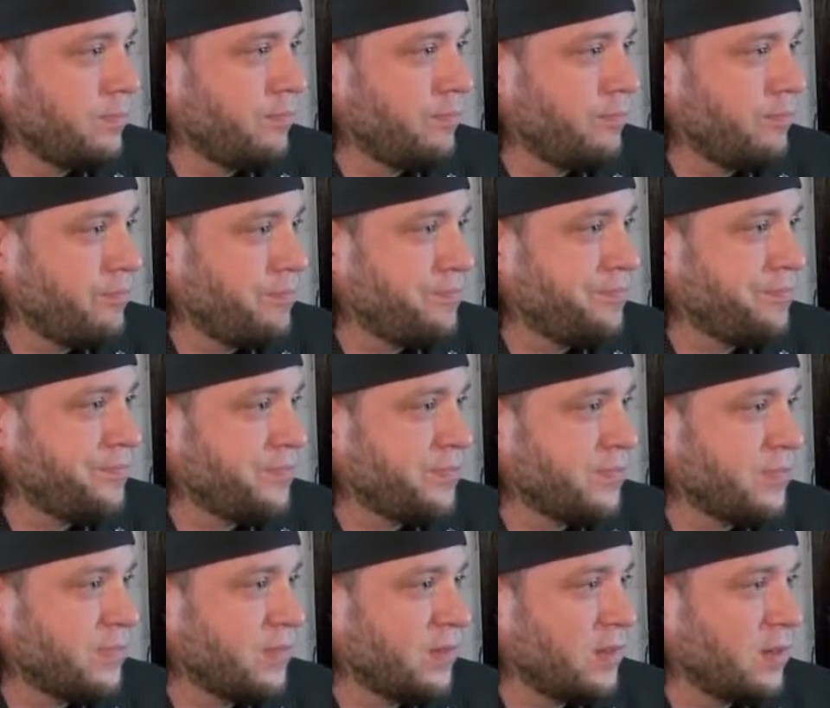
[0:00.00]

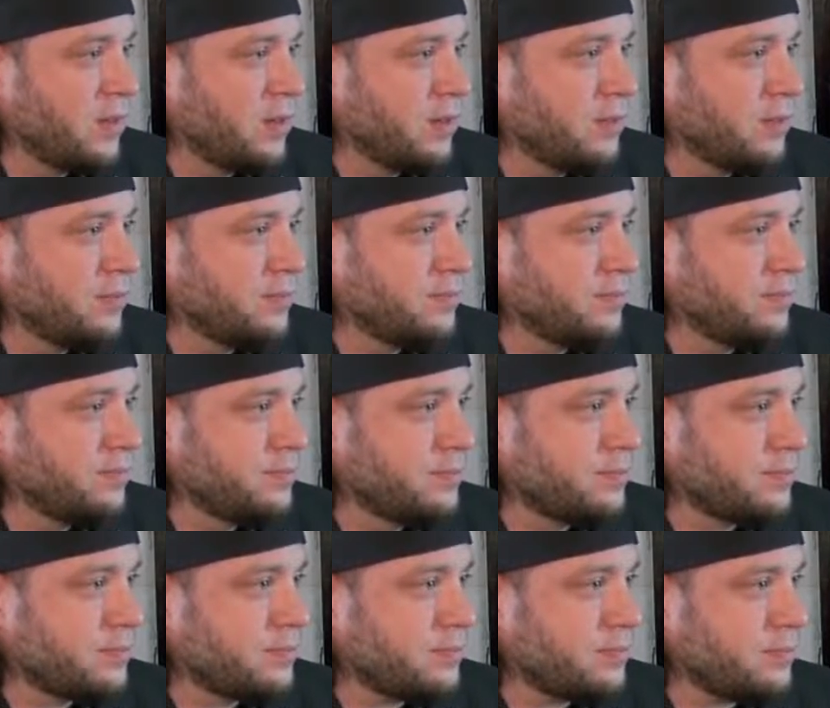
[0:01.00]

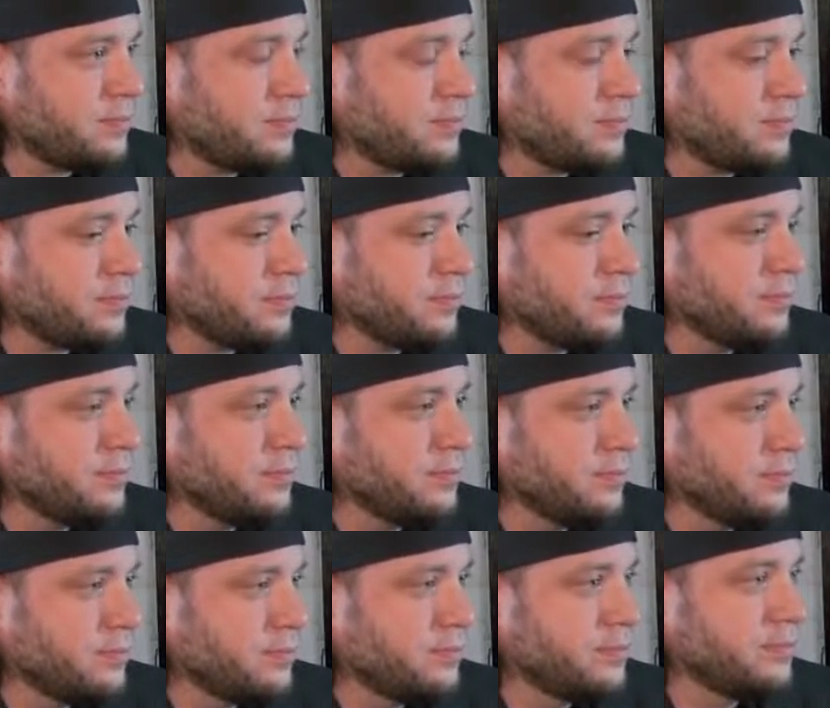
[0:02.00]

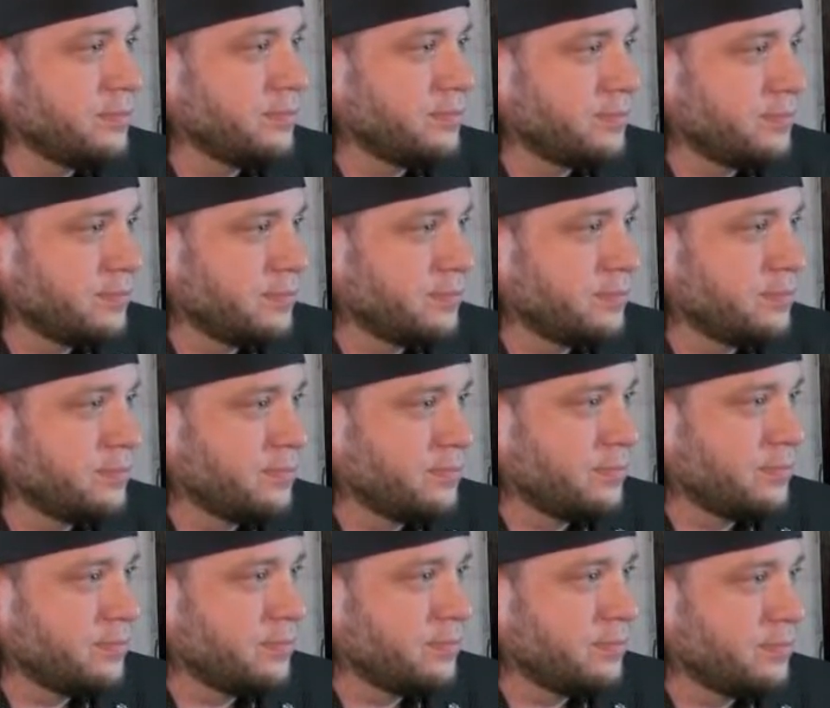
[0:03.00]

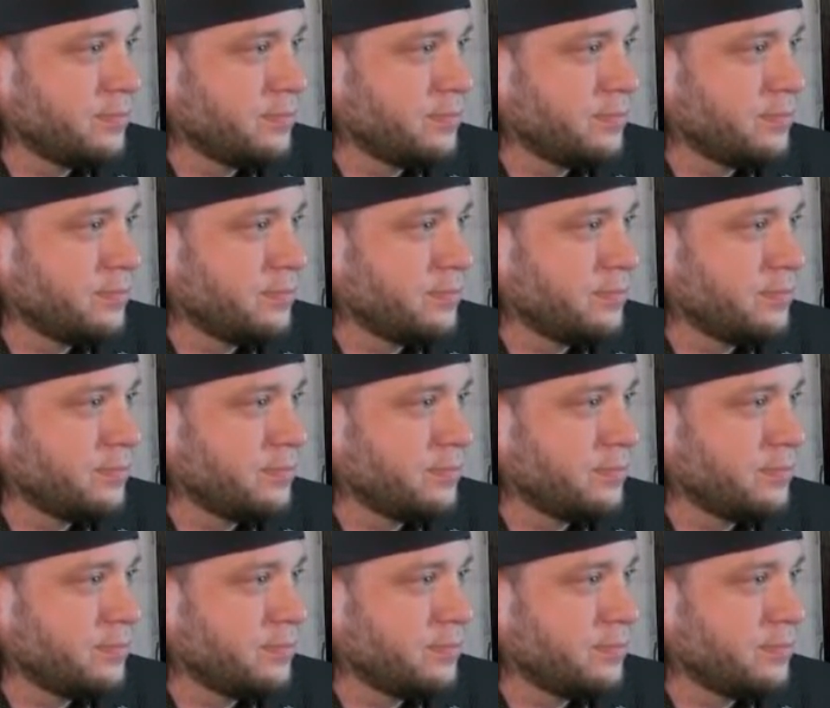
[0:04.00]
[no speech]